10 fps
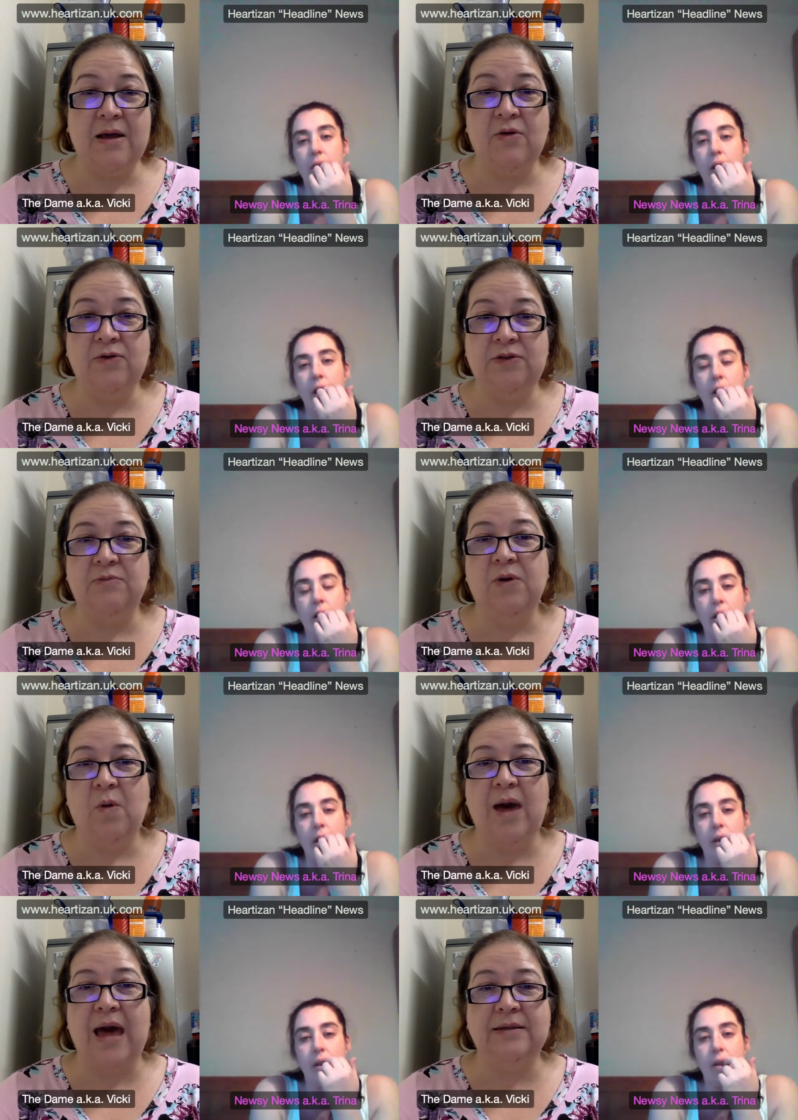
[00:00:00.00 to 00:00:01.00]
Speaker 1: a custom
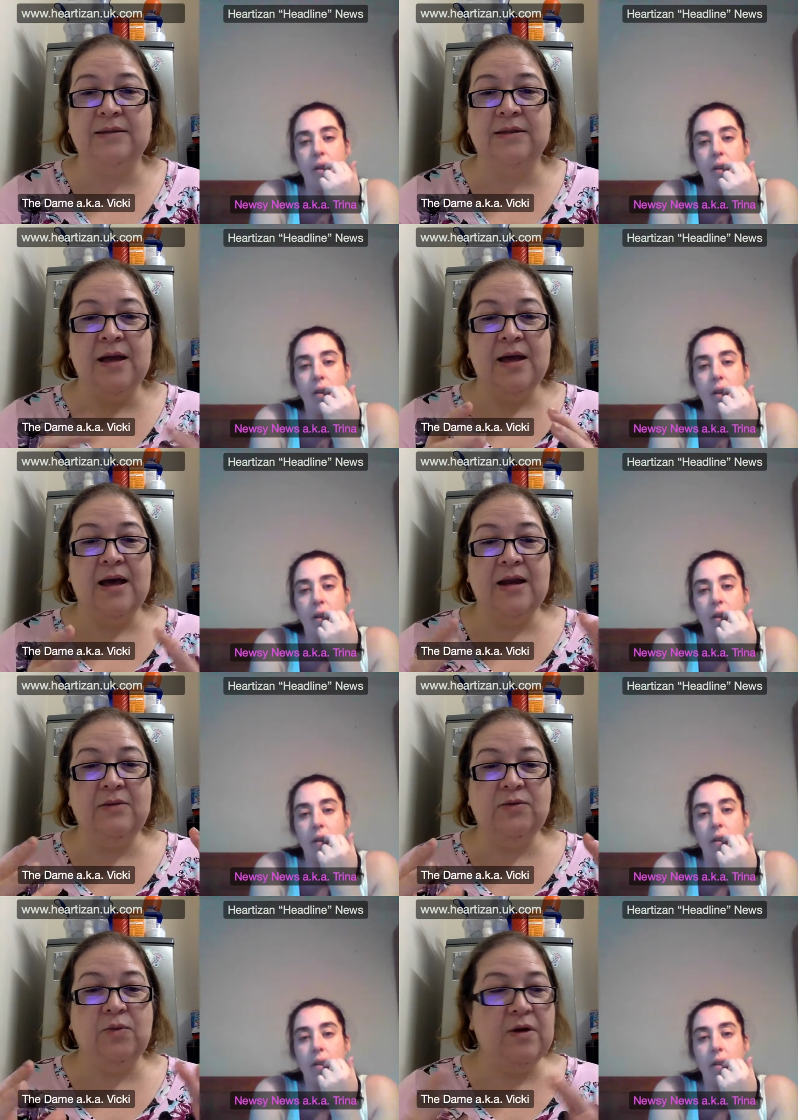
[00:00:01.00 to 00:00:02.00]
request, and it was
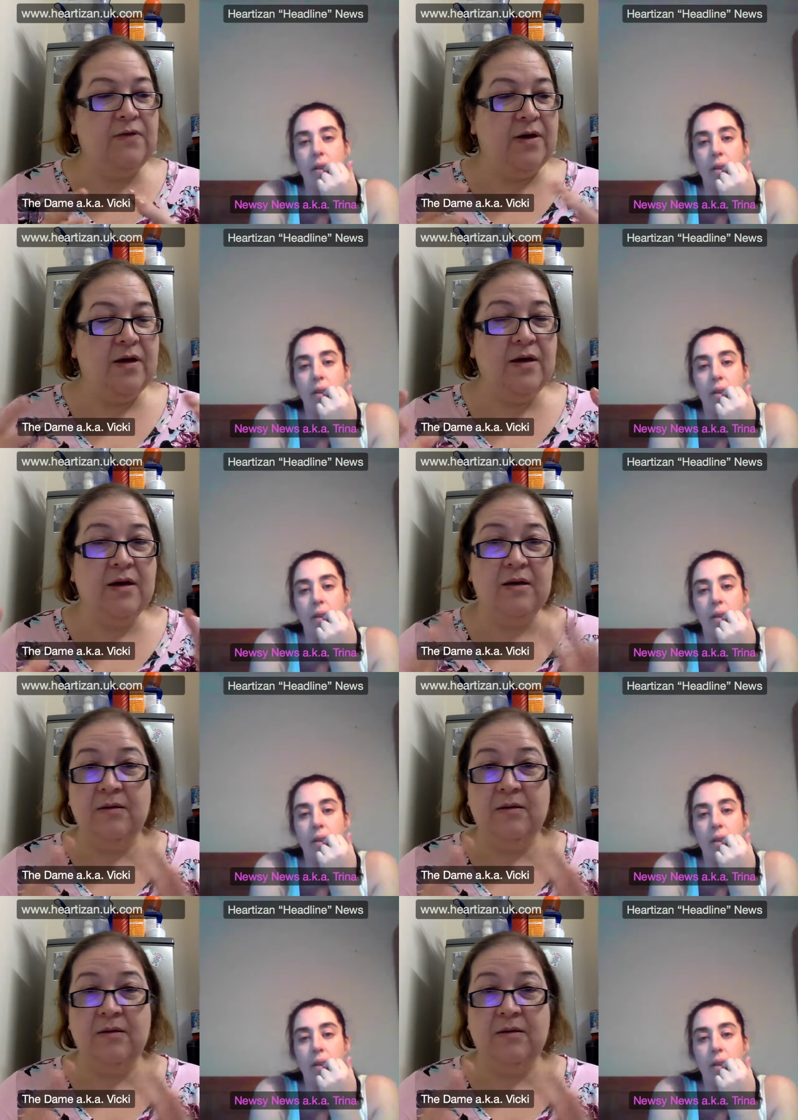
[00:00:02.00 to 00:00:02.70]
one of her